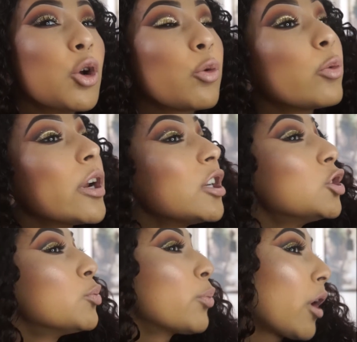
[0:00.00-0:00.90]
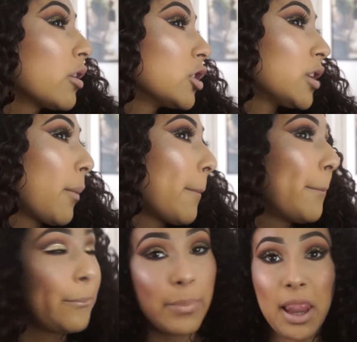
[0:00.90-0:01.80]
reddish, brownish, and
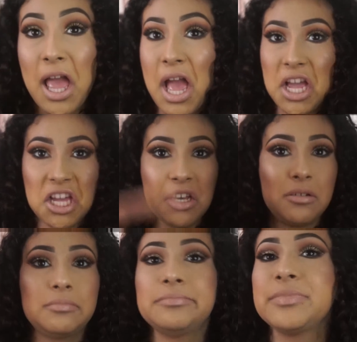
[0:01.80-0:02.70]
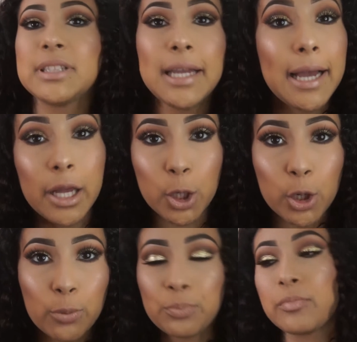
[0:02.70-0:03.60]
black. I don't know.